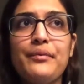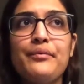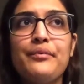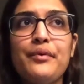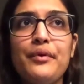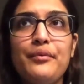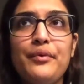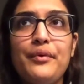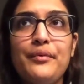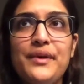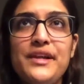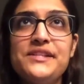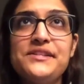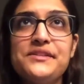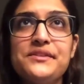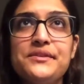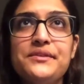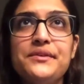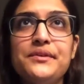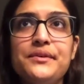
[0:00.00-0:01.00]
what we
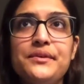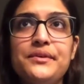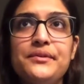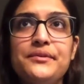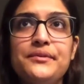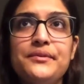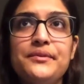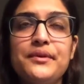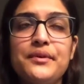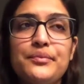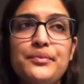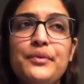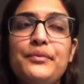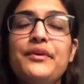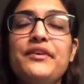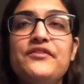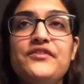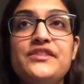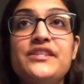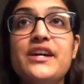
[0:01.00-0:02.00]
do, or what
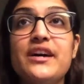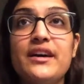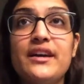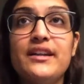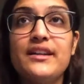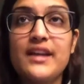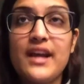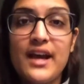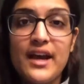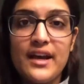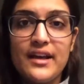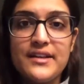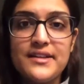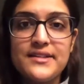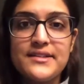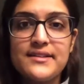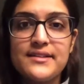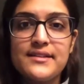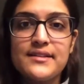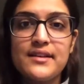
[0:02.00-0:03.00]
we've done
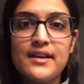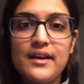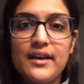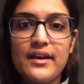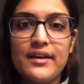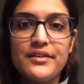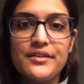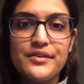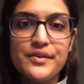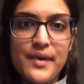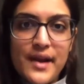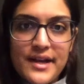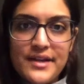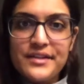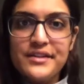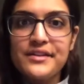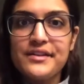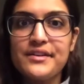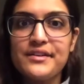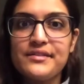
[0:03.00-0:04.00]
as
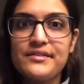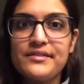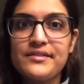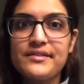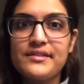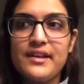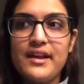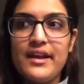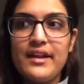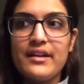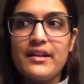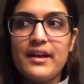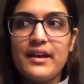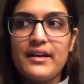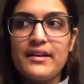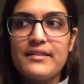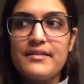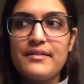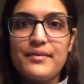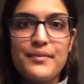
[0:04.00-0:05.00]
directors and
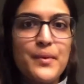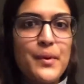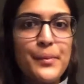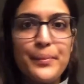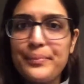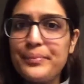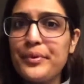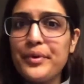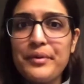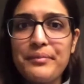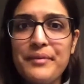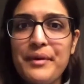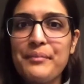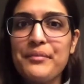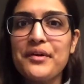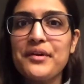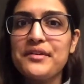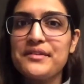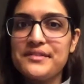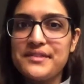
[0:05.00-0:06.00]
as board
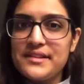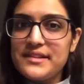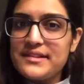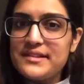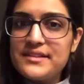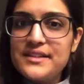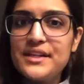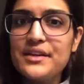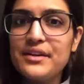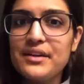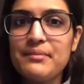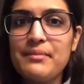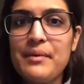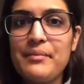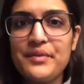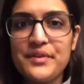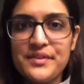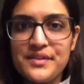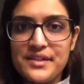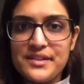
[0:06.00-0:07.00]
members and steering
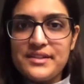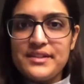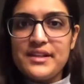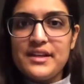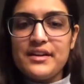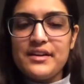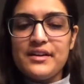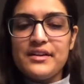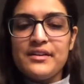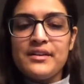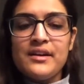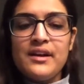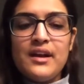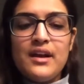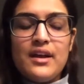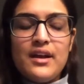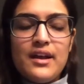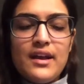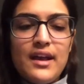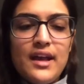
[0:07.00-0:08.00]
members this year,
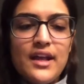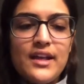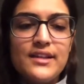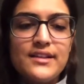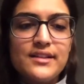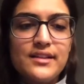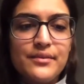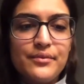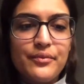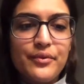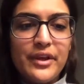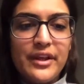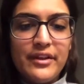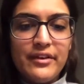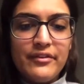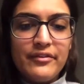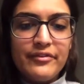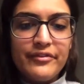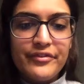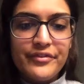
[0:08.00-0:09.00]
is
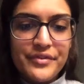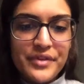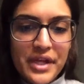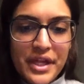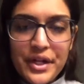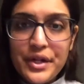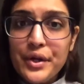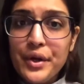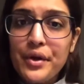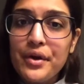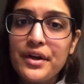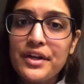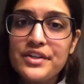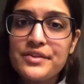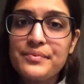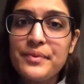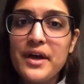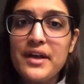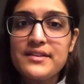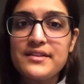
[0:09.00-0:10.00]
we've
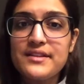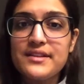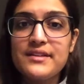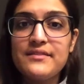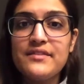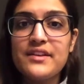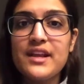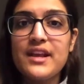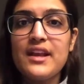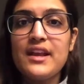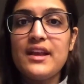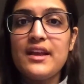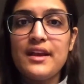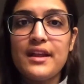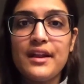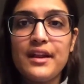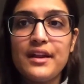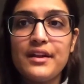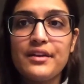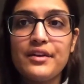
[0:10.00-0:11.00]
encouraged positivity and
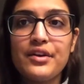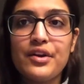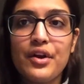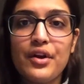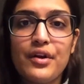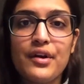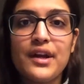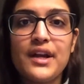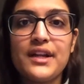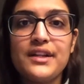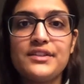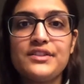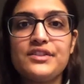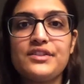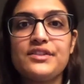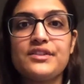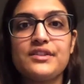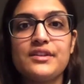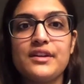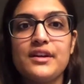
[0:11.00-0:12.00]

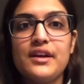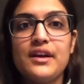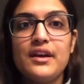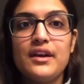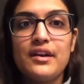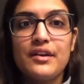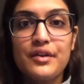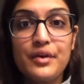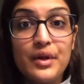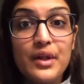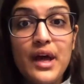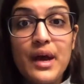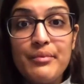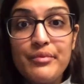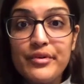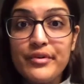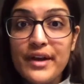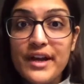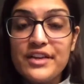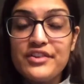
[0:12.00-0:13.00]
encouraged
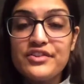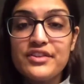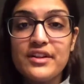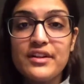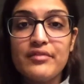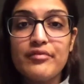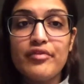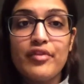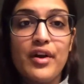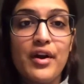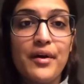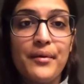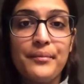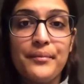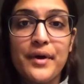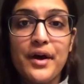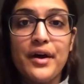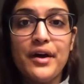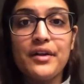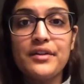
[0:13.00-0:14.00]
collaboration from
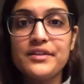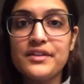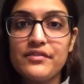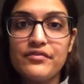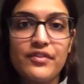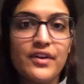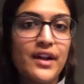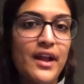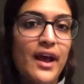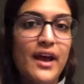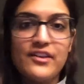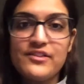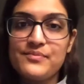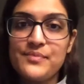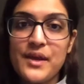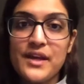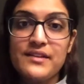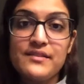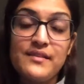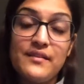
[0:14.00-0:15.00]
all different
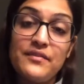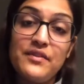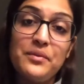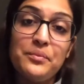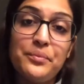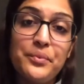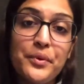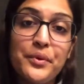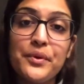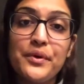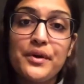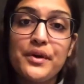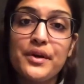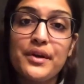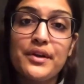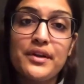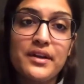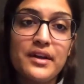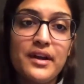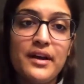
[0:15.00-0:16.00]
aspects of the
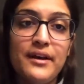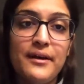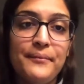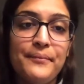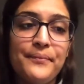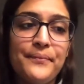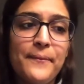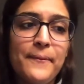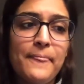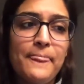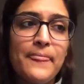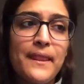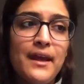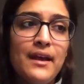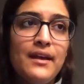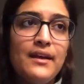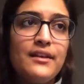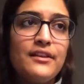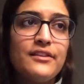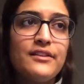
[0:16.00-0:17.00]
board.
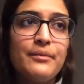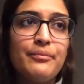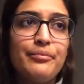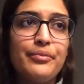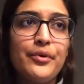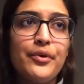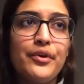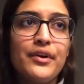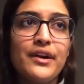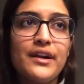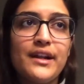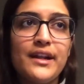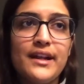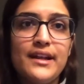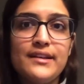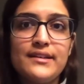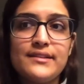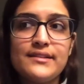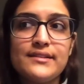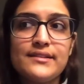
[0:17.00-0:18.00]
The board
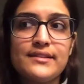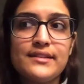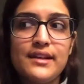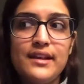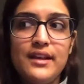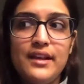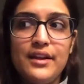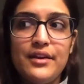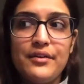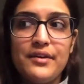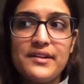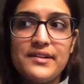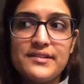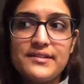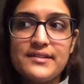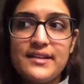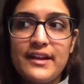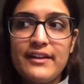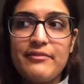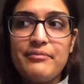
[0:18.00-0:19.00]
is, a
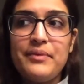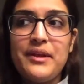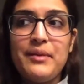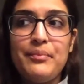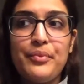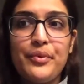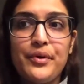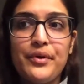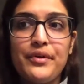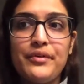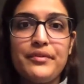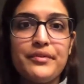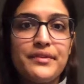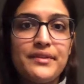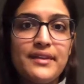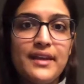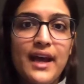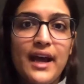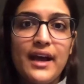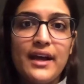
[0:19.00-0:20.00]
set of people
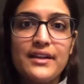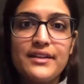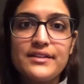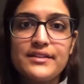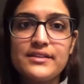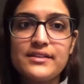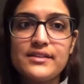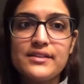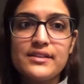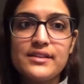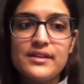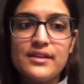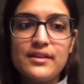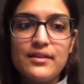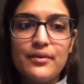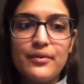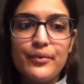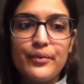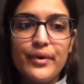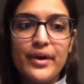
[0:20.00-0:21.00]
that
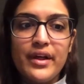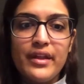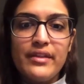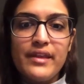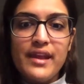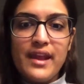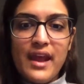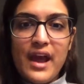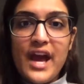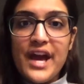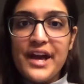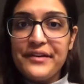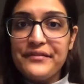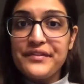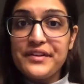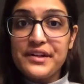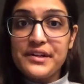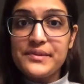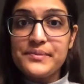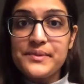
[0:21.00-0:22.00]
while they have
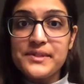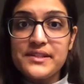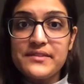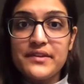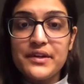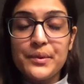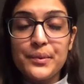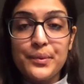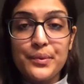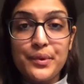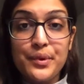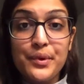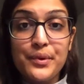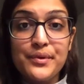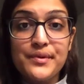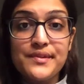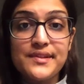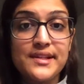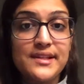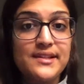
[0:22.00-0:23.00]
their specific
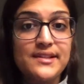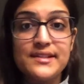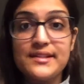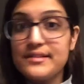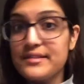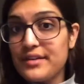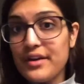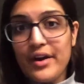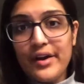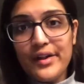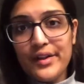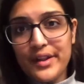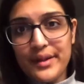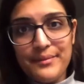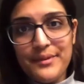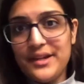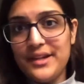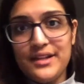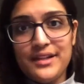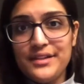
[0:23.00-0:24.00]
roles, it's not
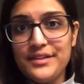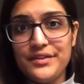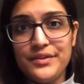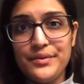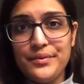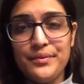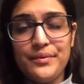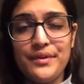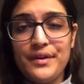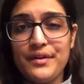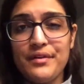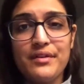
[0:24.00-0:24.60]
limited to their